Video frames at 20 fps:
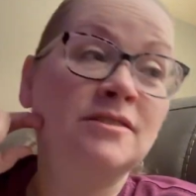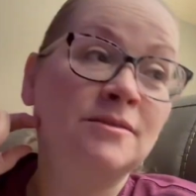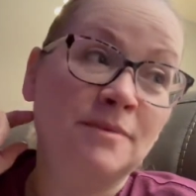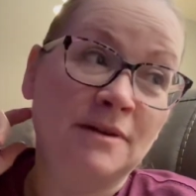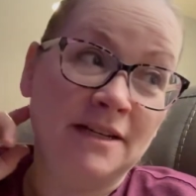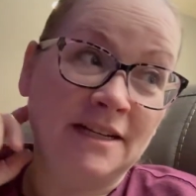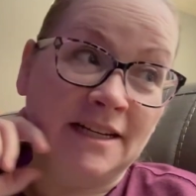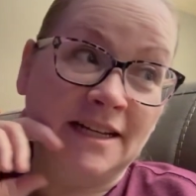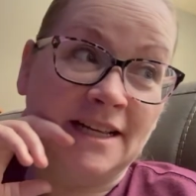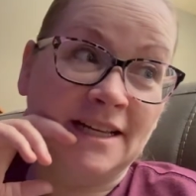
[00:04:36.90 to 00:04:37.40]

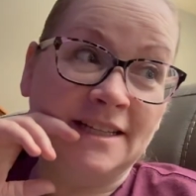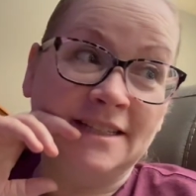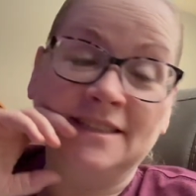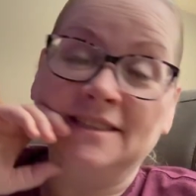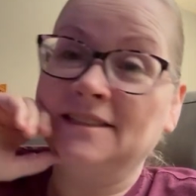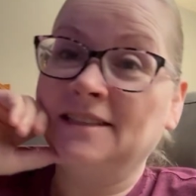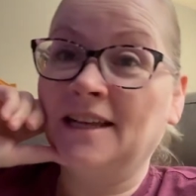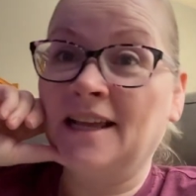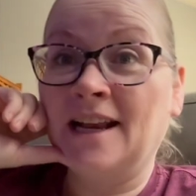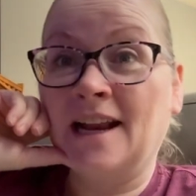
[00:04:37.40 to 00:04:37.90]
Monday night,
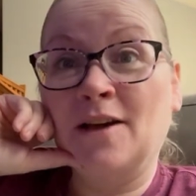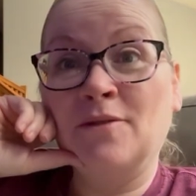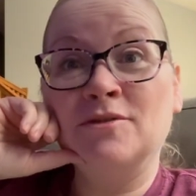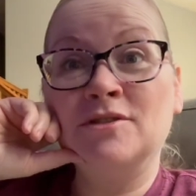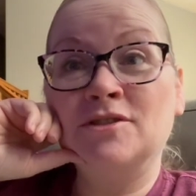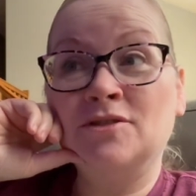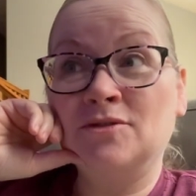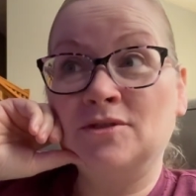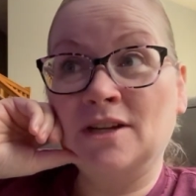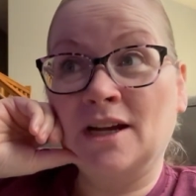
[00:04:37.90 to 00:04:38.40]
and I was
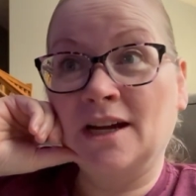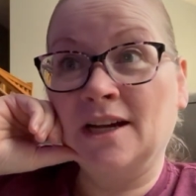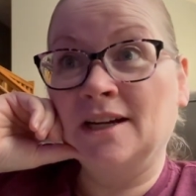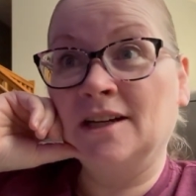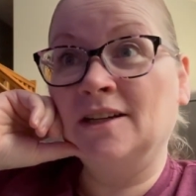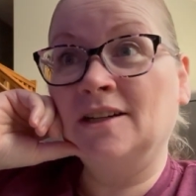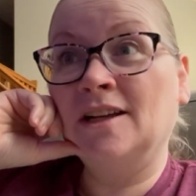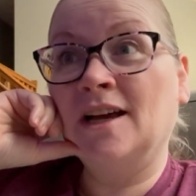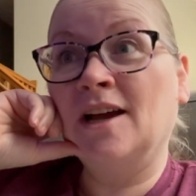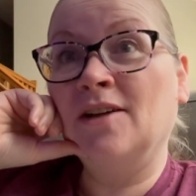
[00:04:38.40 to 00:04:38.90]
so
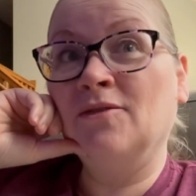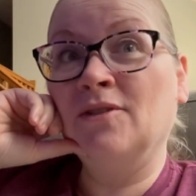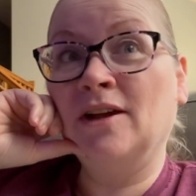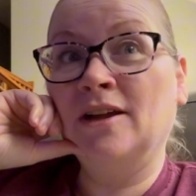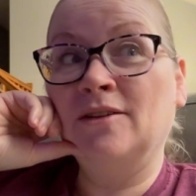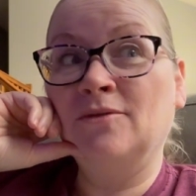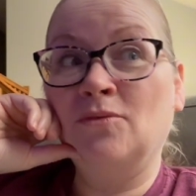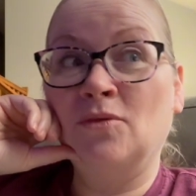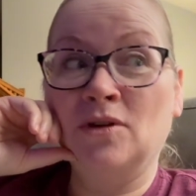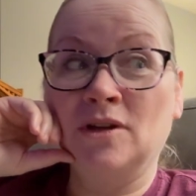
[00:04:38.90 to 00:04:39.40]
tired. I
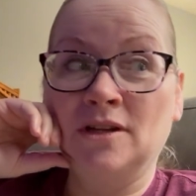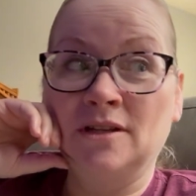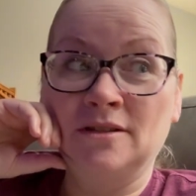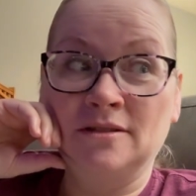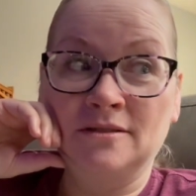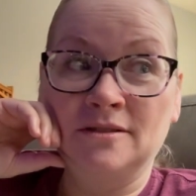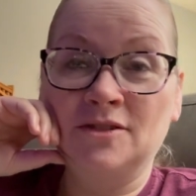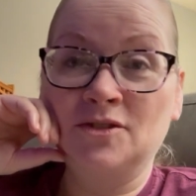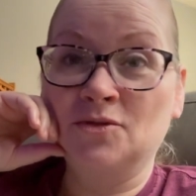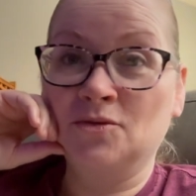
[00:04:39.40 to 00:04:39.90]
read
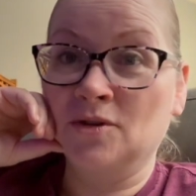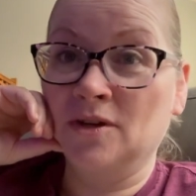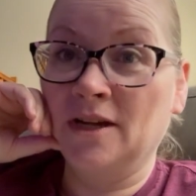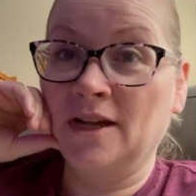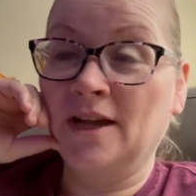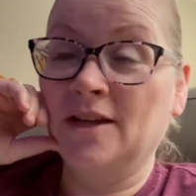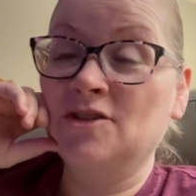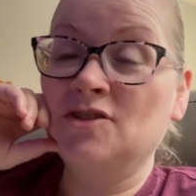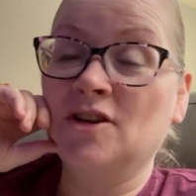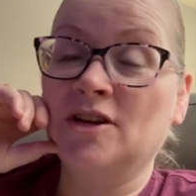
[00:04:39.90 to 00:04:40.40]
one story,
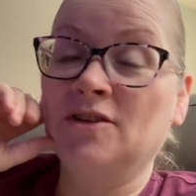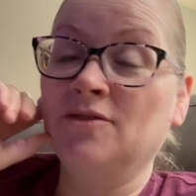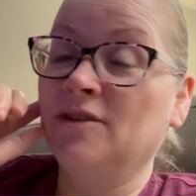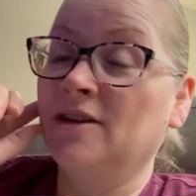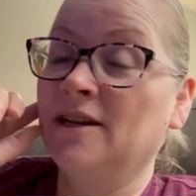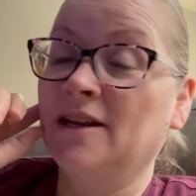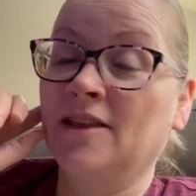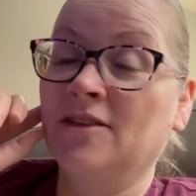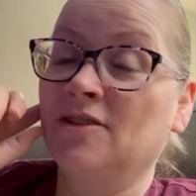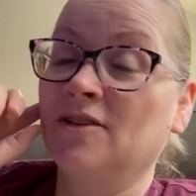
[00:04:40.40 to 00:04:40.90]
I tried to
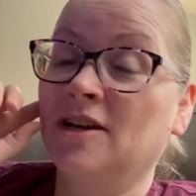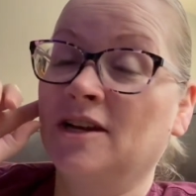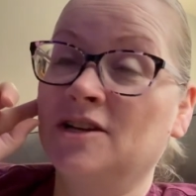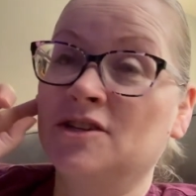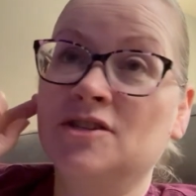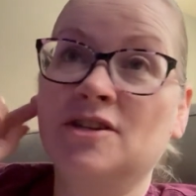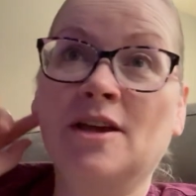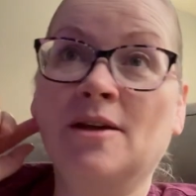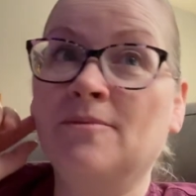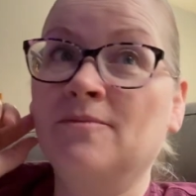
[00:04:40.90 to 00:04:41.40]
read another, and I
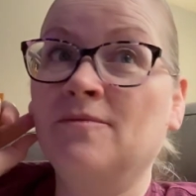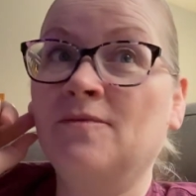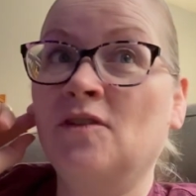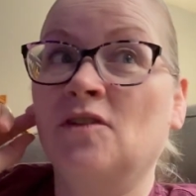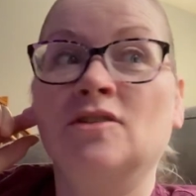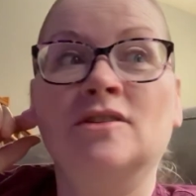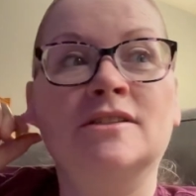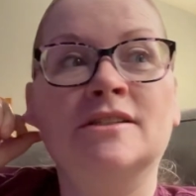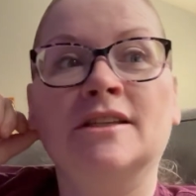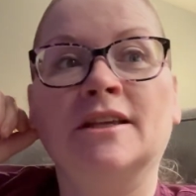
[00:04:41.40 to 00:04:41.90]
just kept
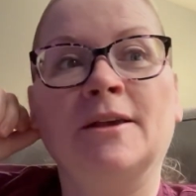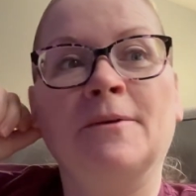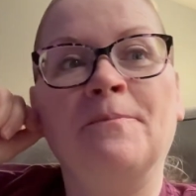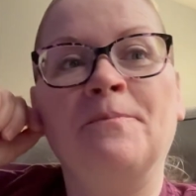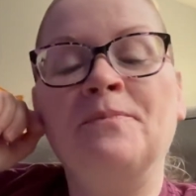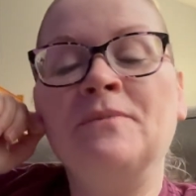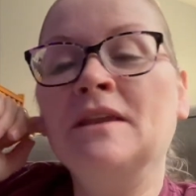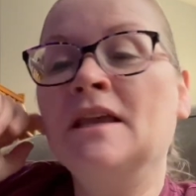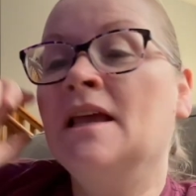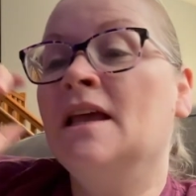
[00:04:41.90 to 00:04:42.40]
falling asleep.
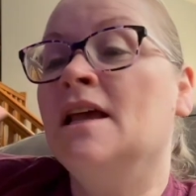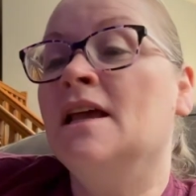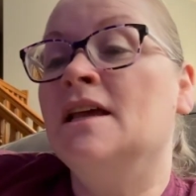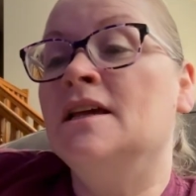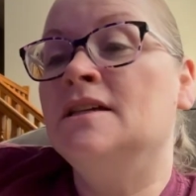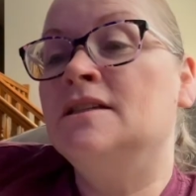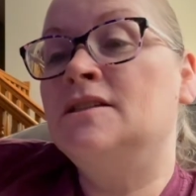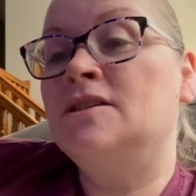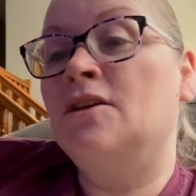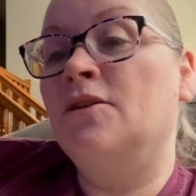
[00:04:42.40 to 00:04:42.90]

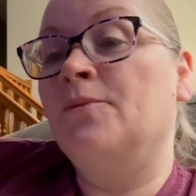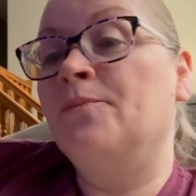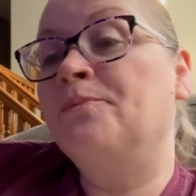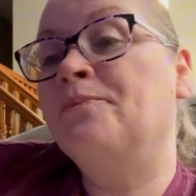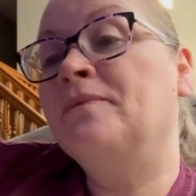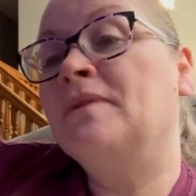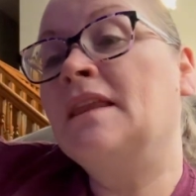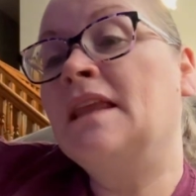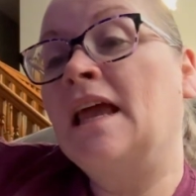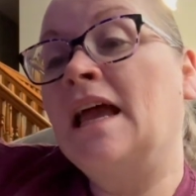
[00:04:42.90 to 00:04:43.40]
So
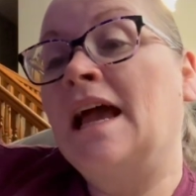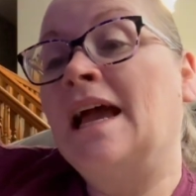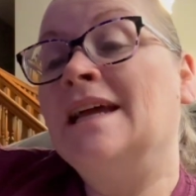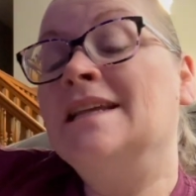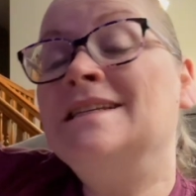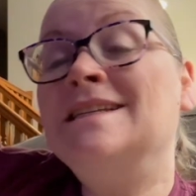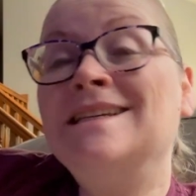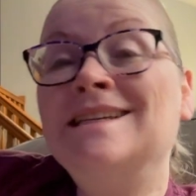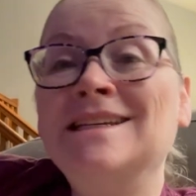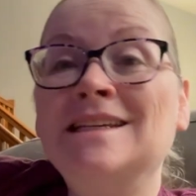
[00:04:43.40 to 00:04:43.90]
I
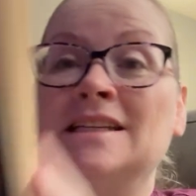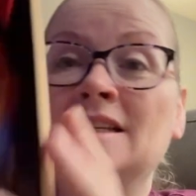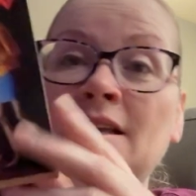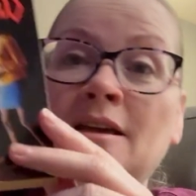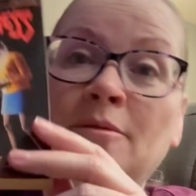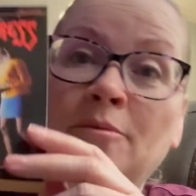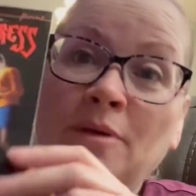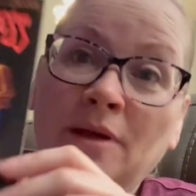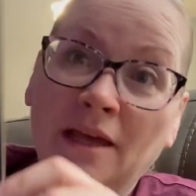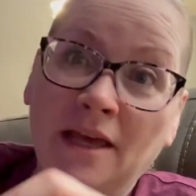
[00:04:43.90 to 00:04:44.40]
did
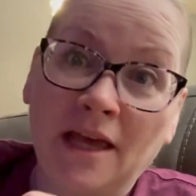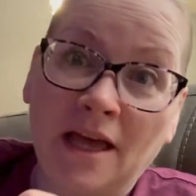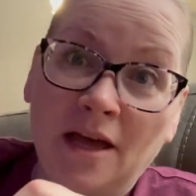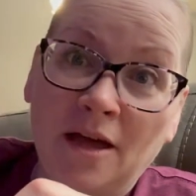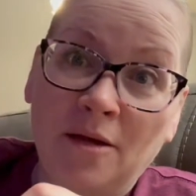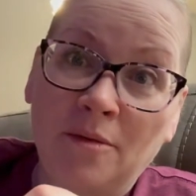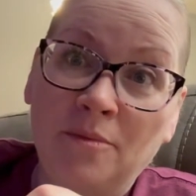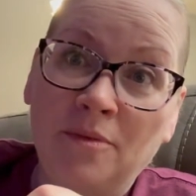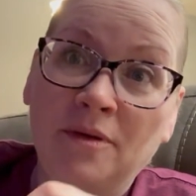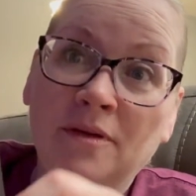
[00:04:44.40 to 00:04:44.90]
pick
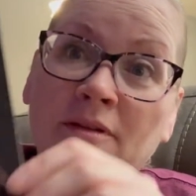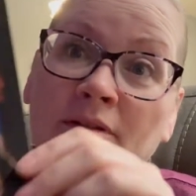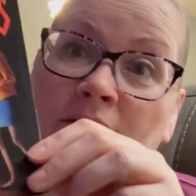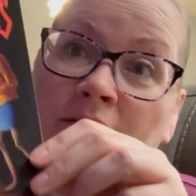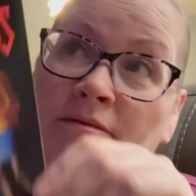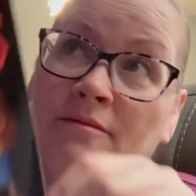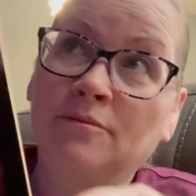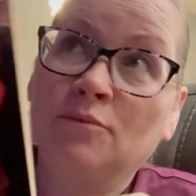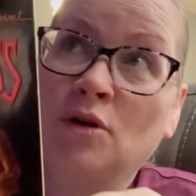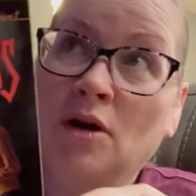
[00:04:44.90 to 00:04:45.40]
up
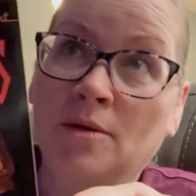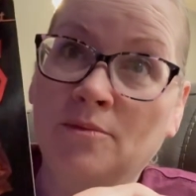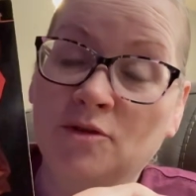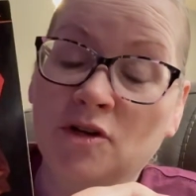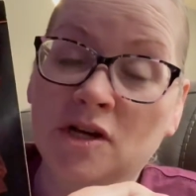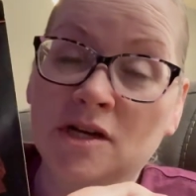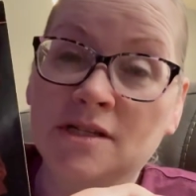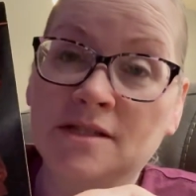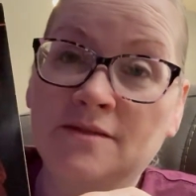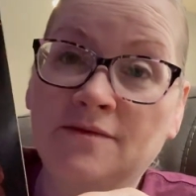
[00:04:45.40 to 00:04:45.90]
Prom
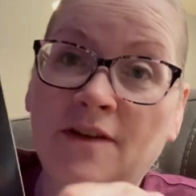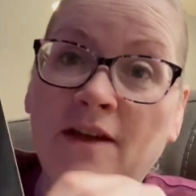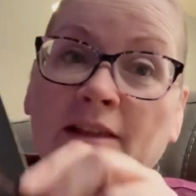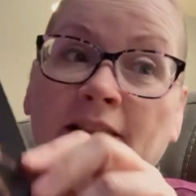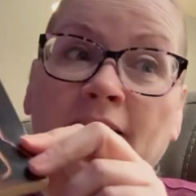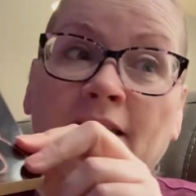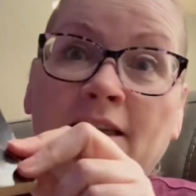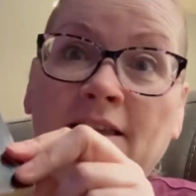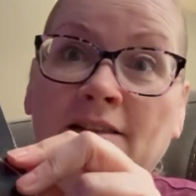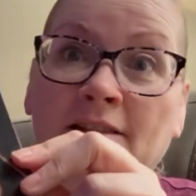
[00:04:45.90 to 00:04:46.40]
Dress
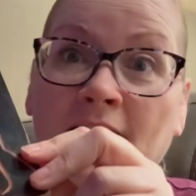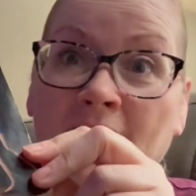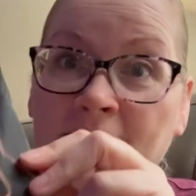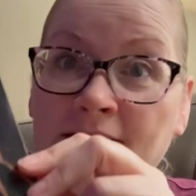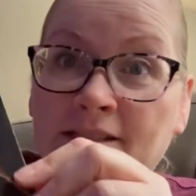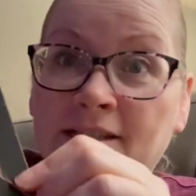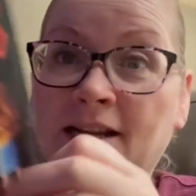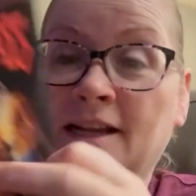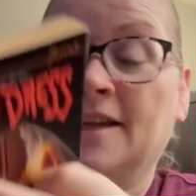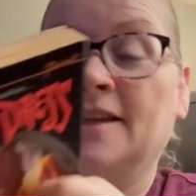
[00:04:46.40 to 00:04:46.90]
finally
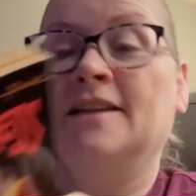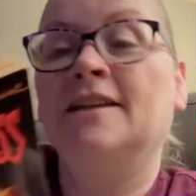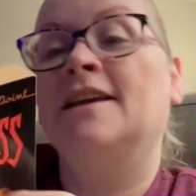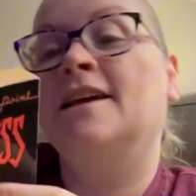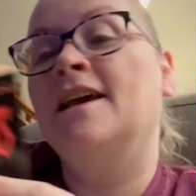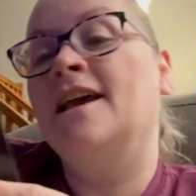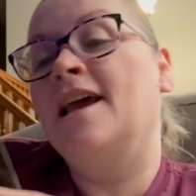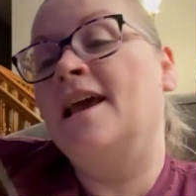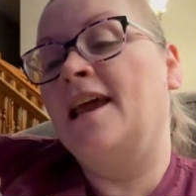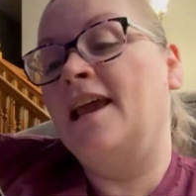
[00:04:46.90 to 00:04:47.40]
last night,
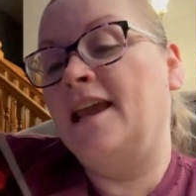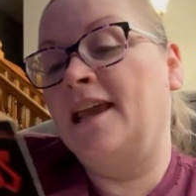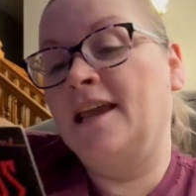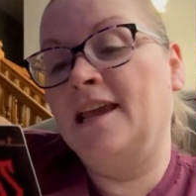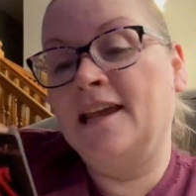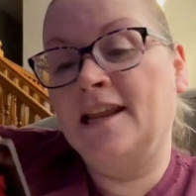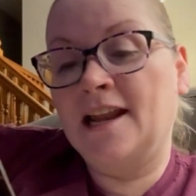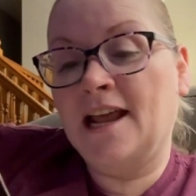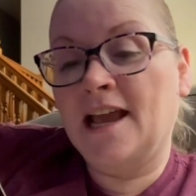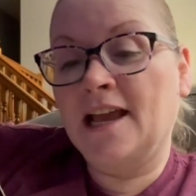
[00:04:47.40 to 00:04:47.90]

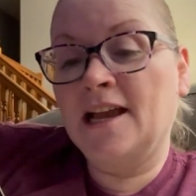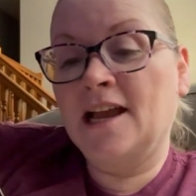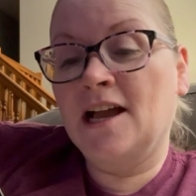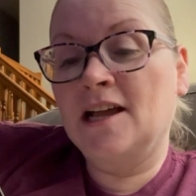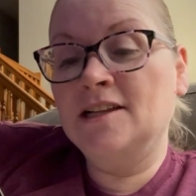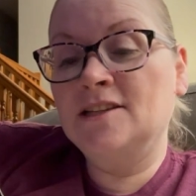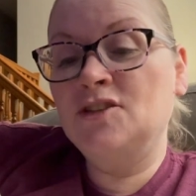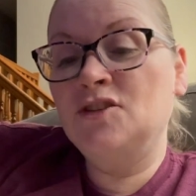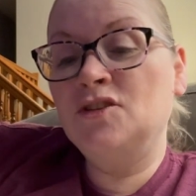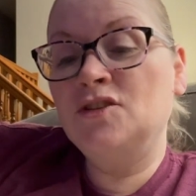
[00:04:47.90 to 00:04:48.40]
and I
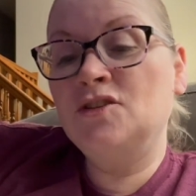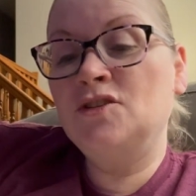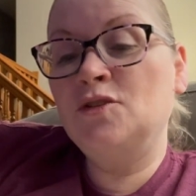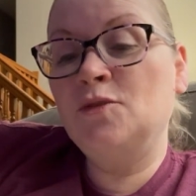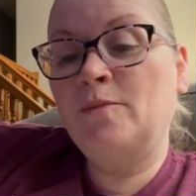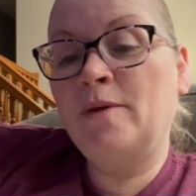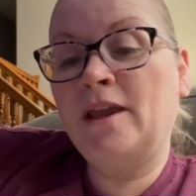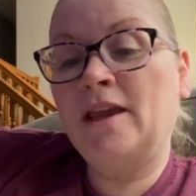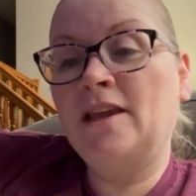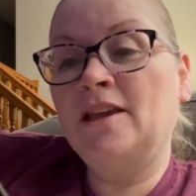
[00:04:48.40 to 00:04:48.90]
got to
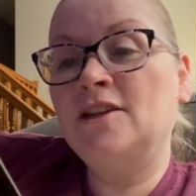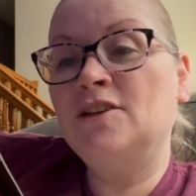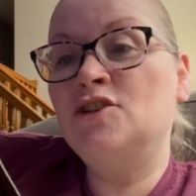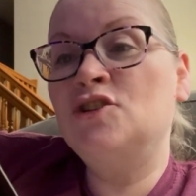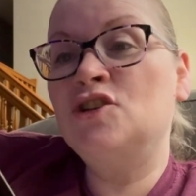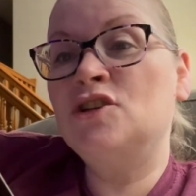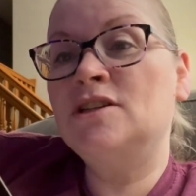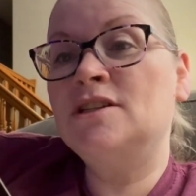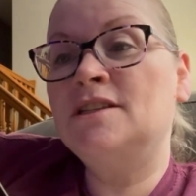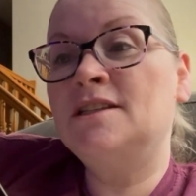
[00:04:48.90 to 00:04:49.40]

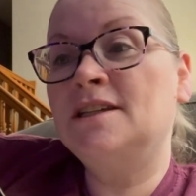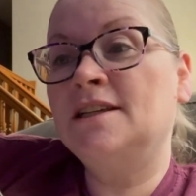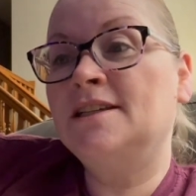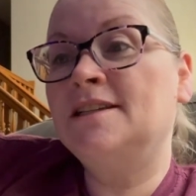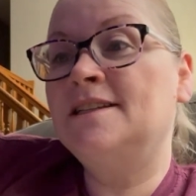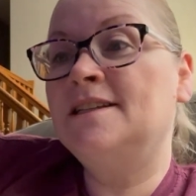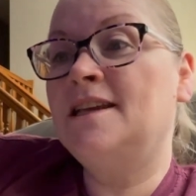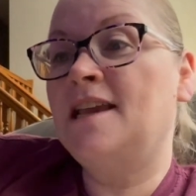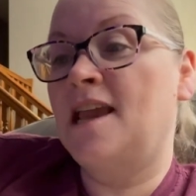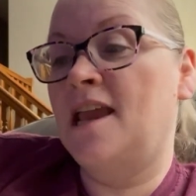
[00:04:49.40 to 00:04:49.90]
page
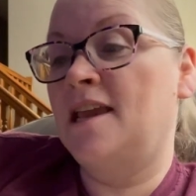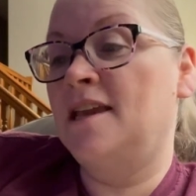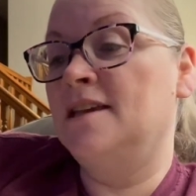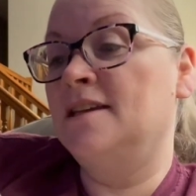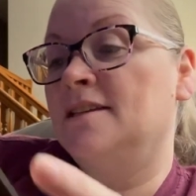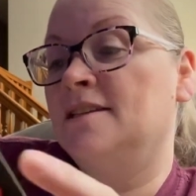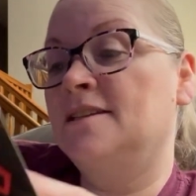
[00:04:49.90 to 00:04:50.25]
68.